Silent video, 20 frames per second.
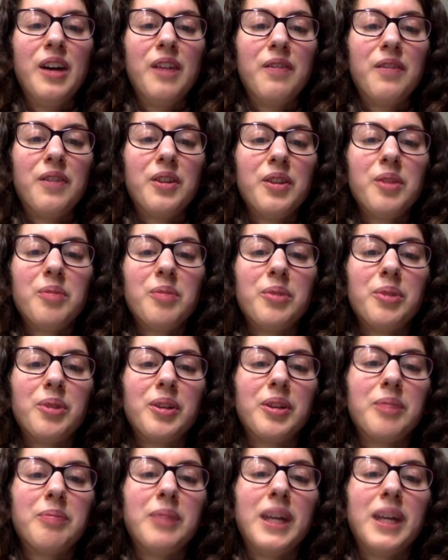
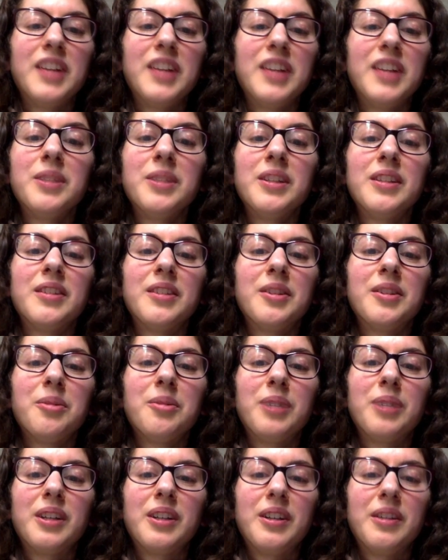Furthermore, management is
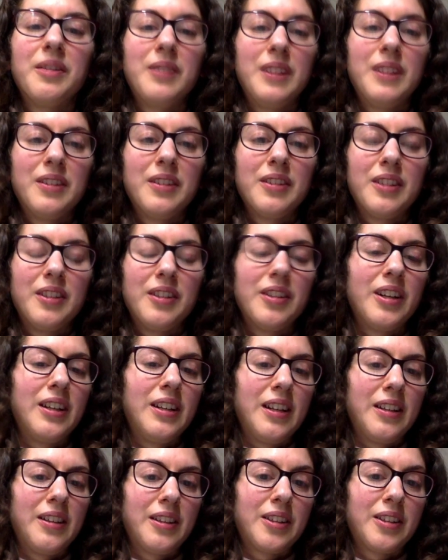unaware of insider
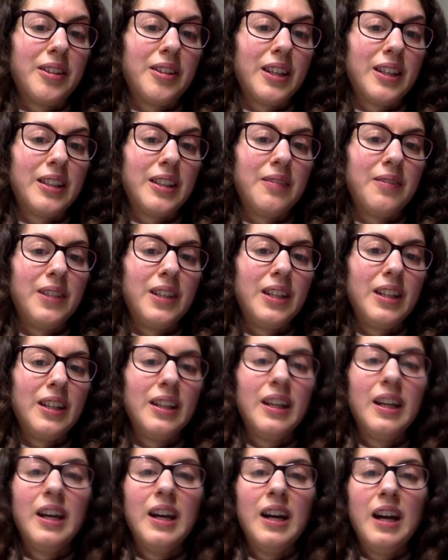unethical activity.
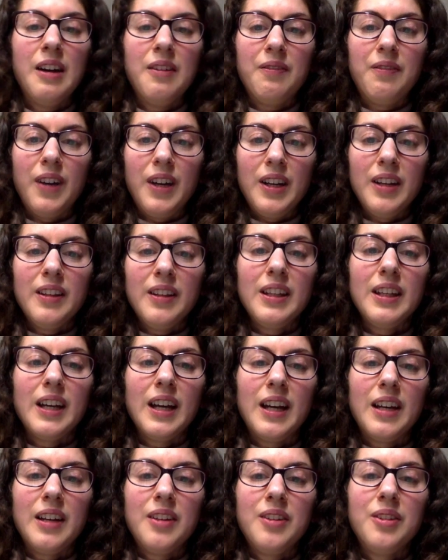Finally,
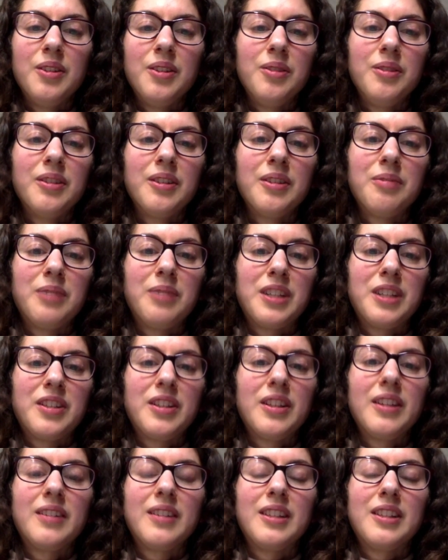attitudes and
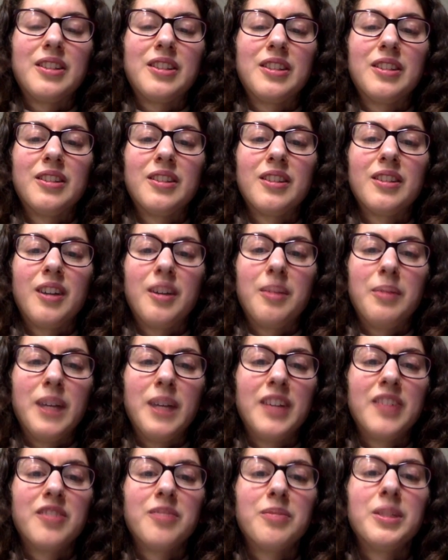rationalizations are
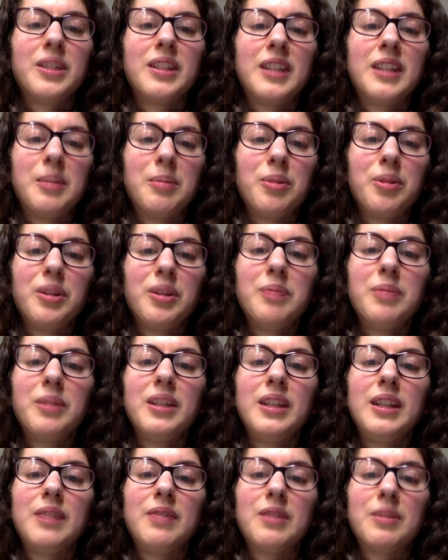management and employee
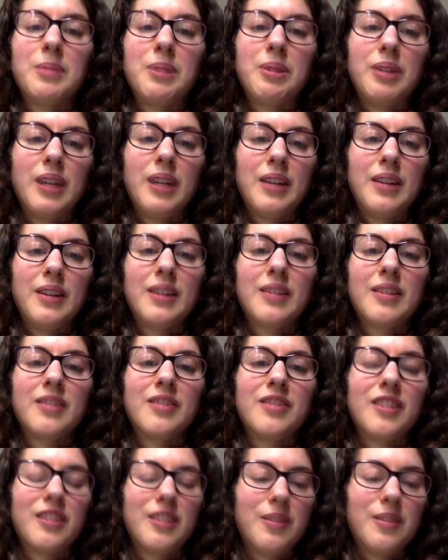beliefs about ethics and
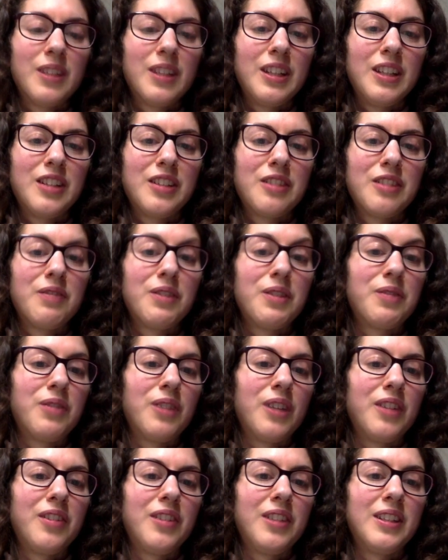justification for
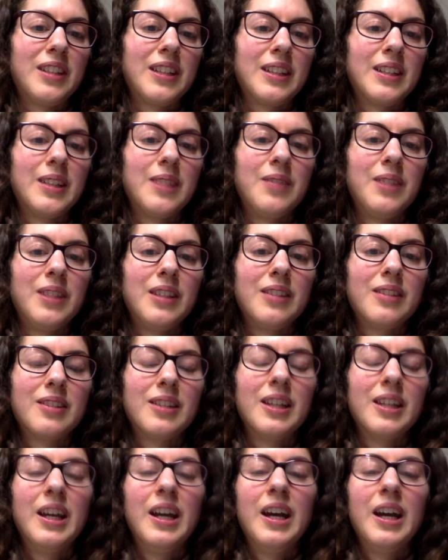fraudulent activities.